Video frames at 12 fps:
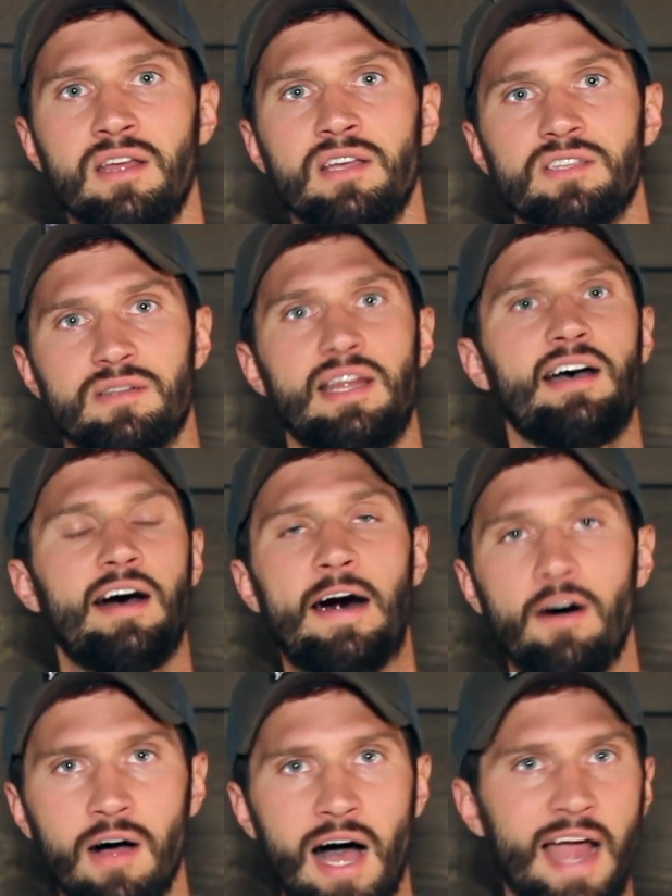So not
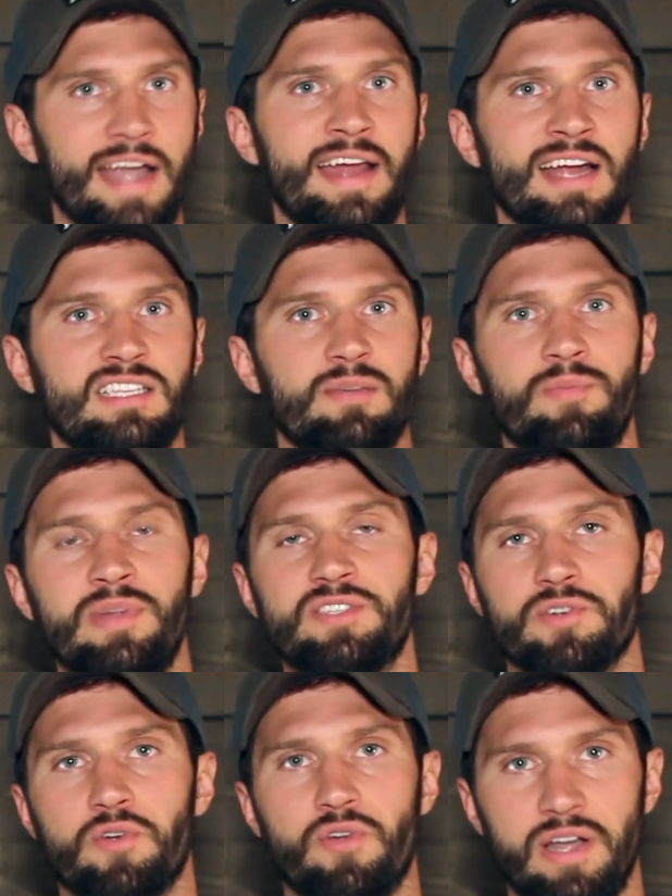all iodine
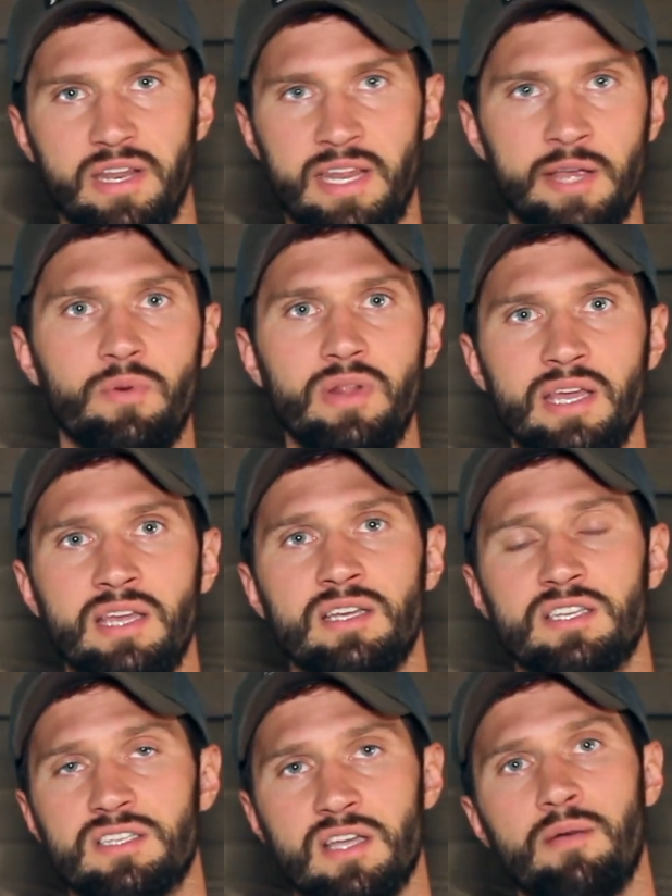supplements are created equally.
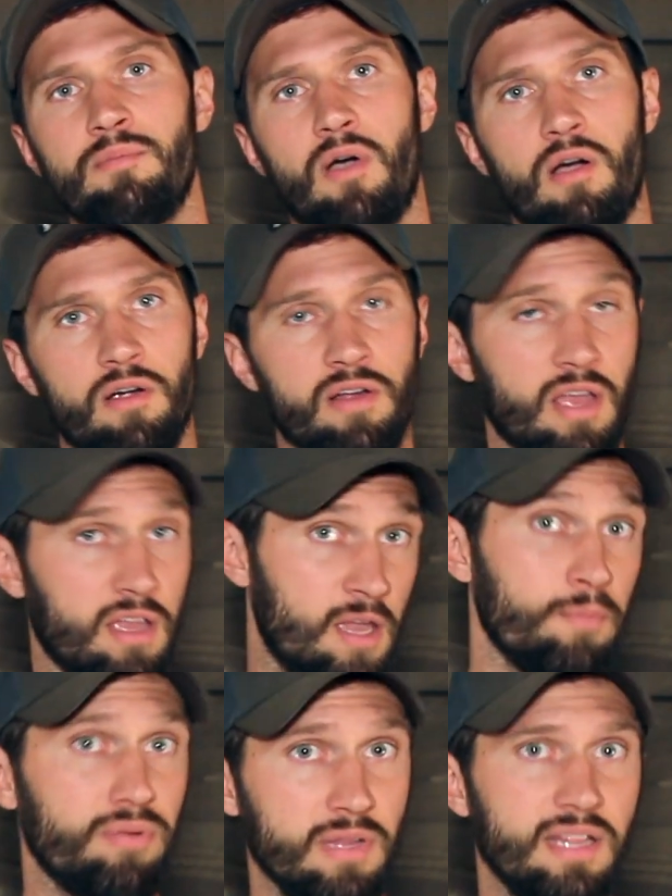Some are
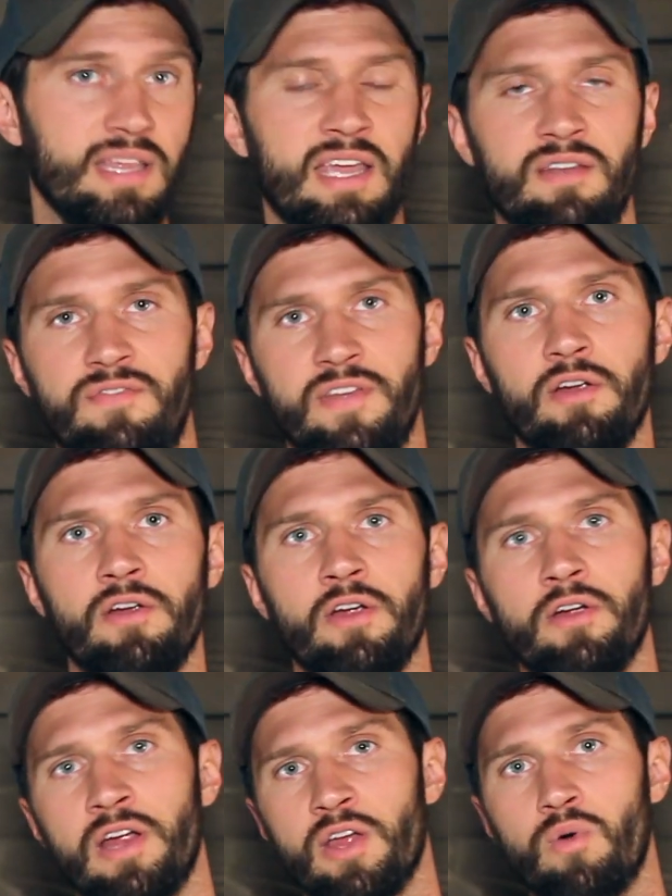completely
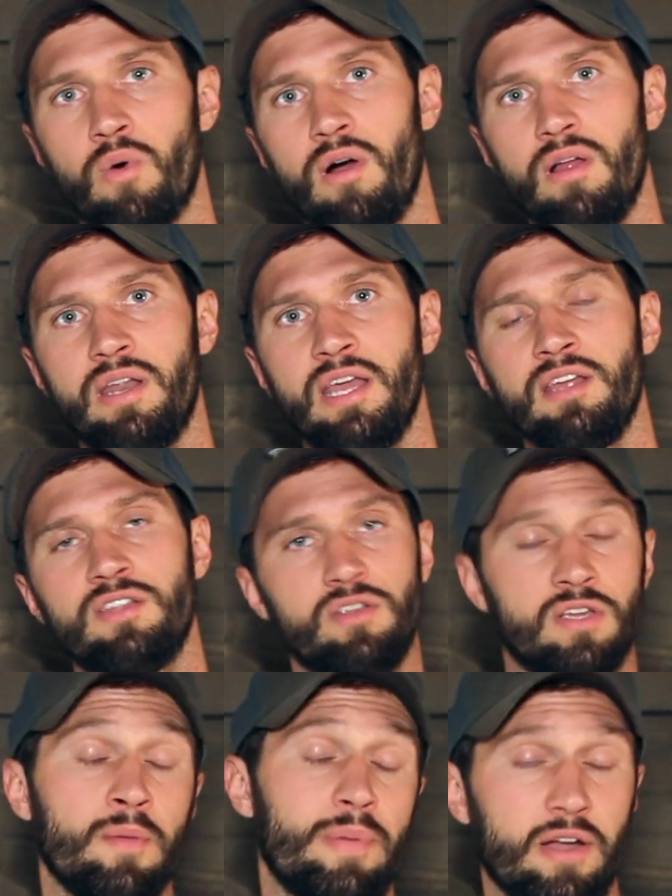inferior in quality
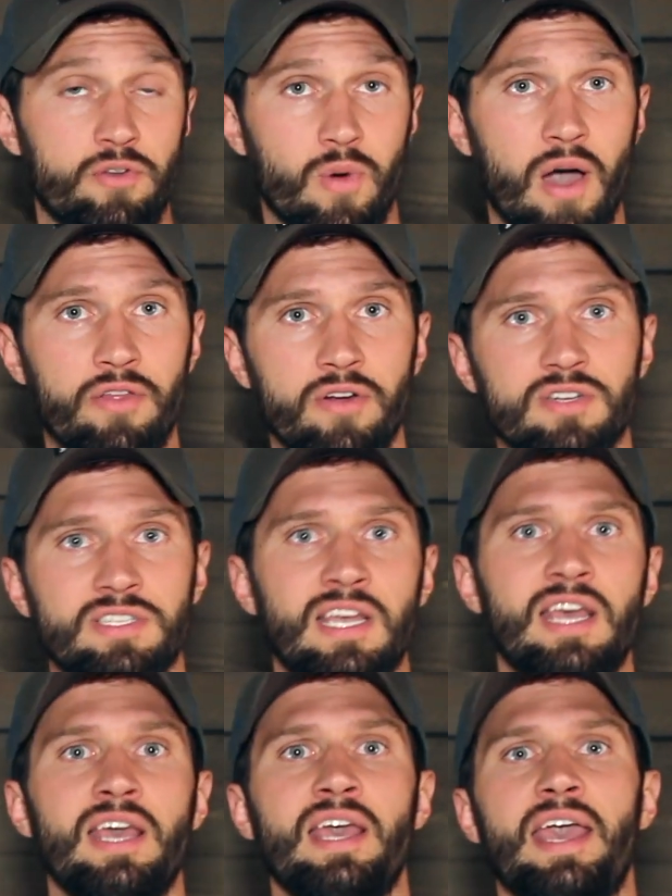compared to others,
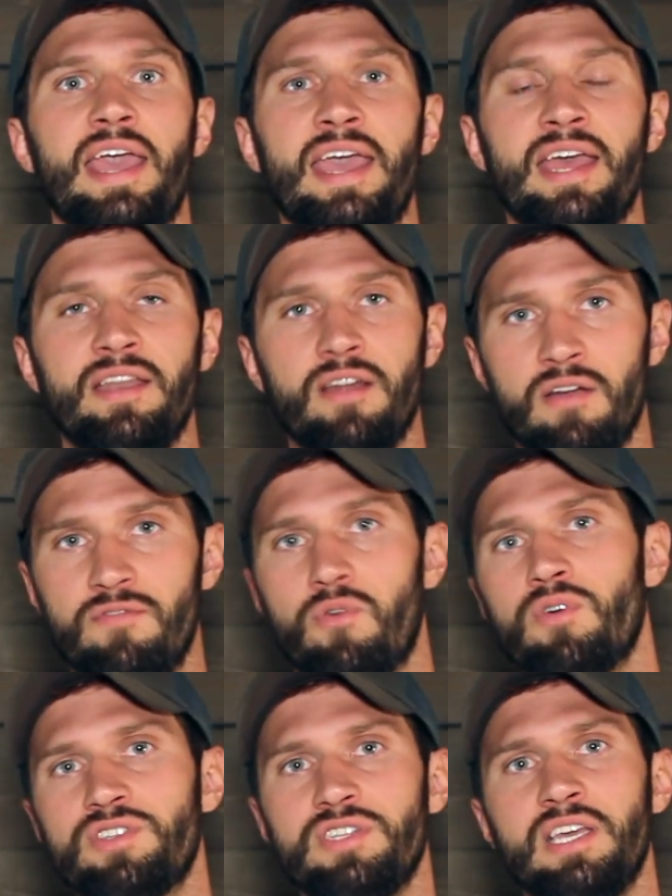and
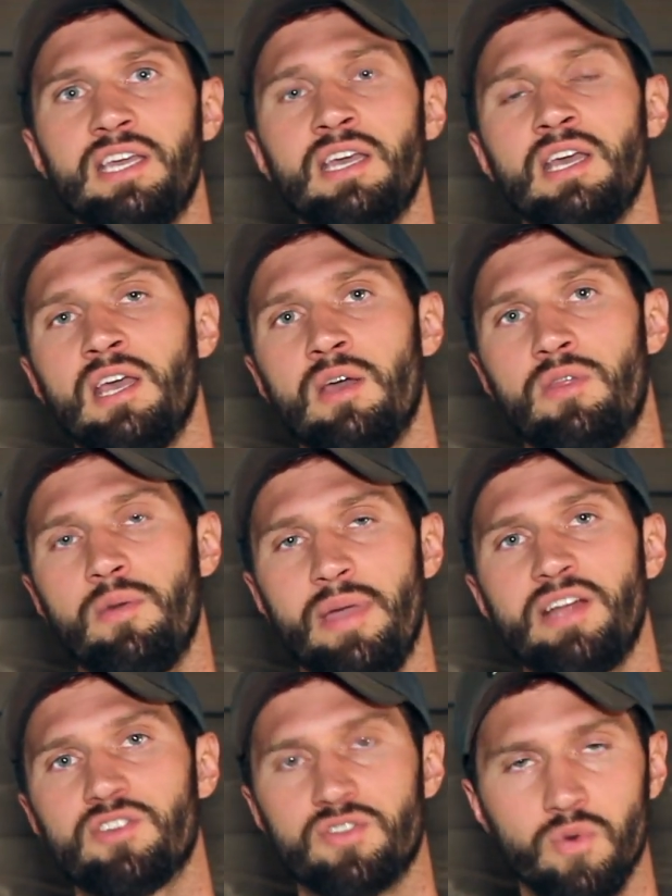unfortunately, the
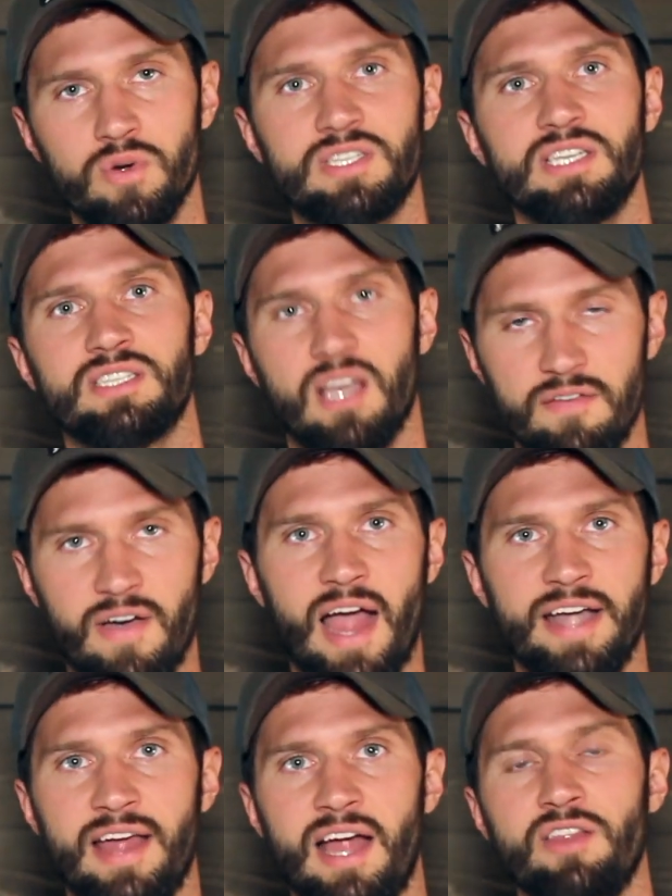major sources of
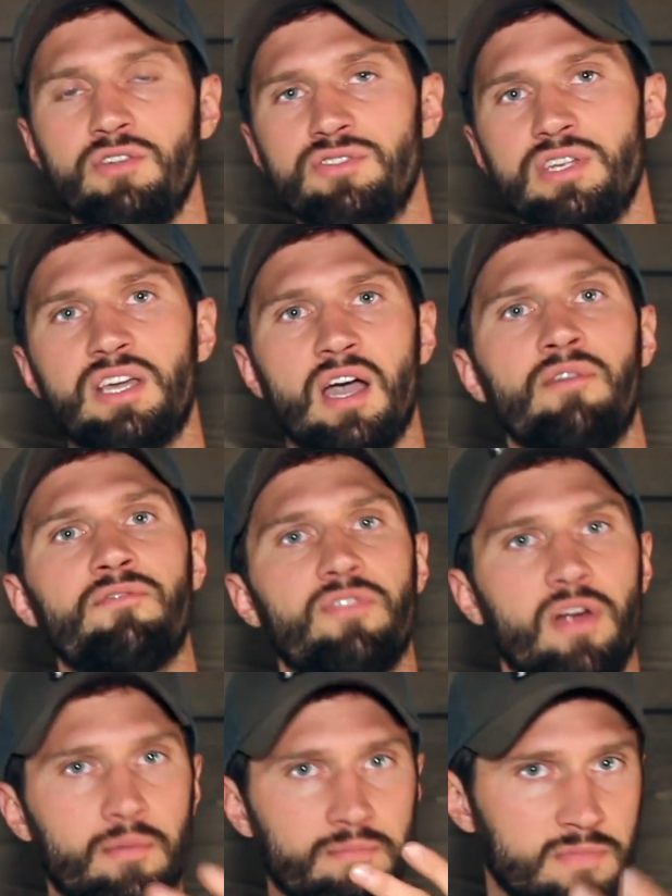iodine usually come
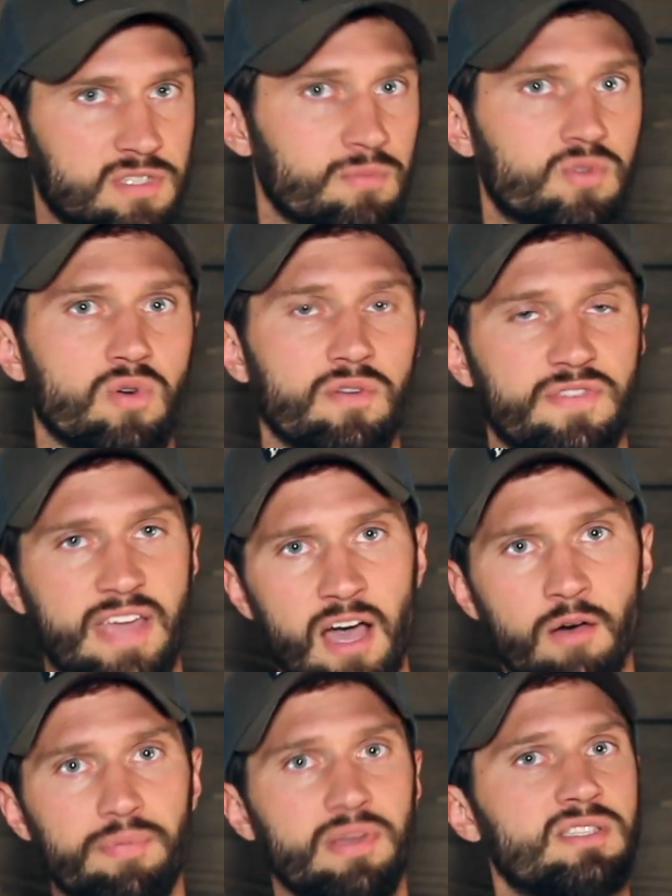from some sort of
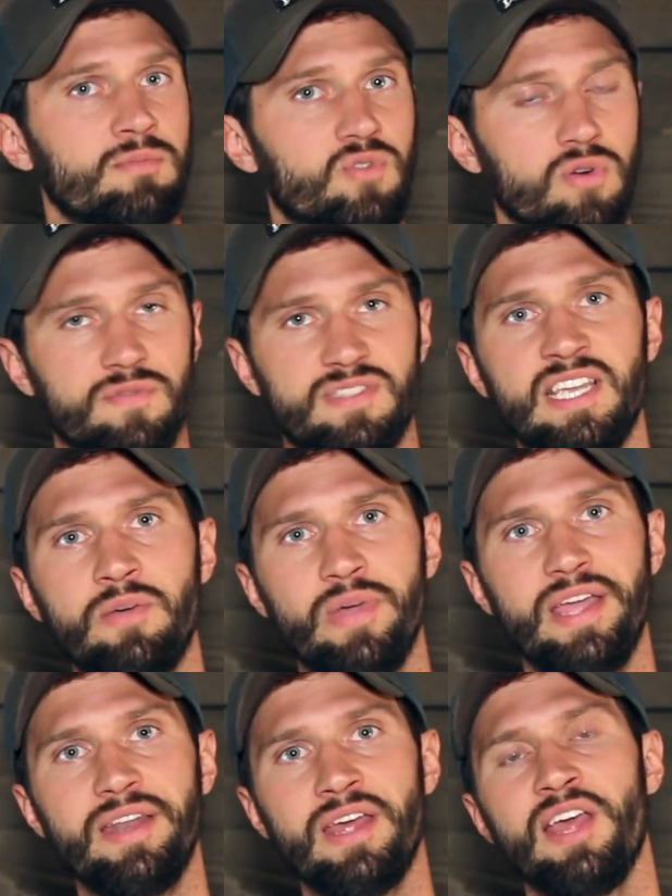kelp, some sort of
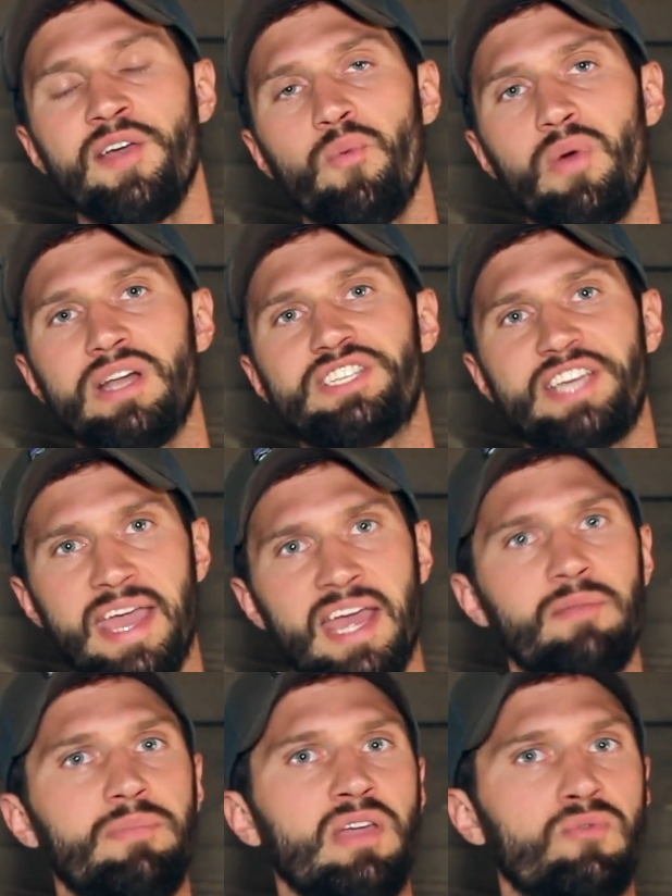seaweed, which
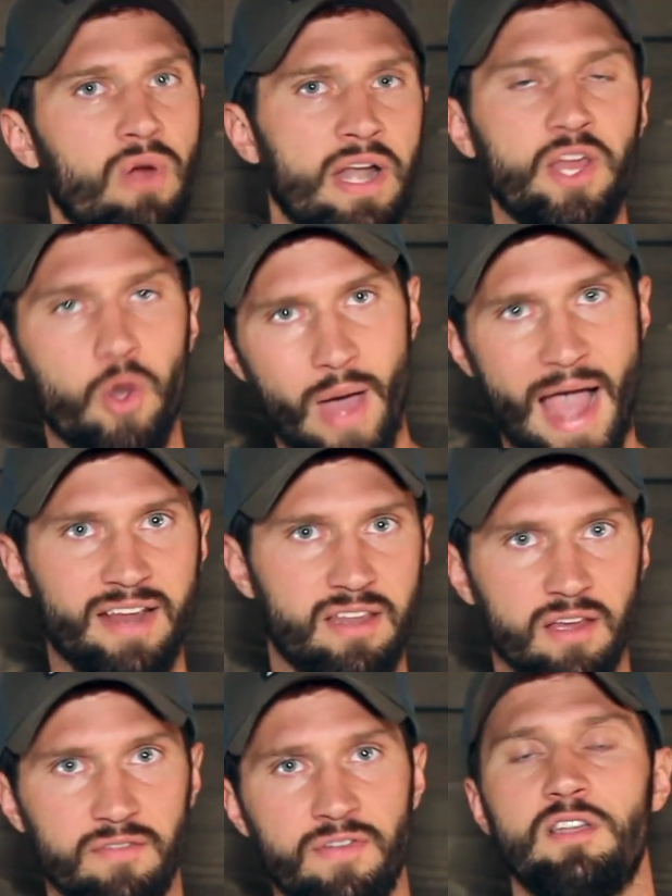can be
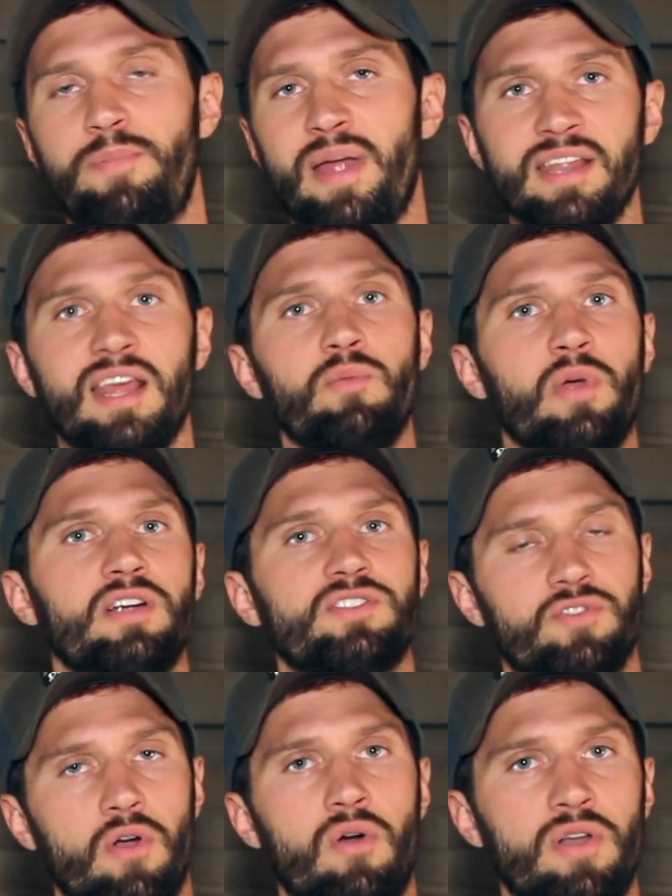radioactive depending on where it's
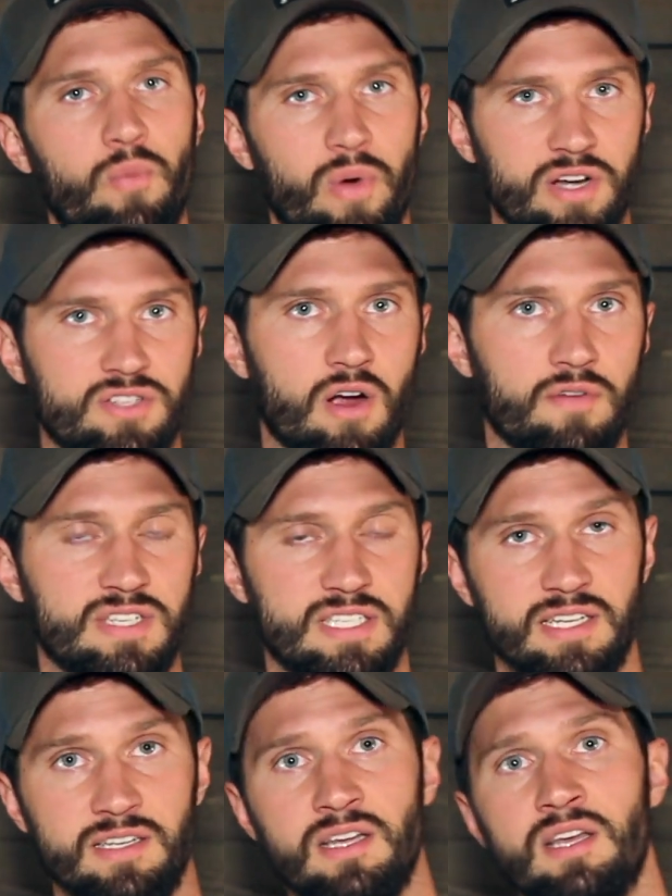grown and where it's harvested.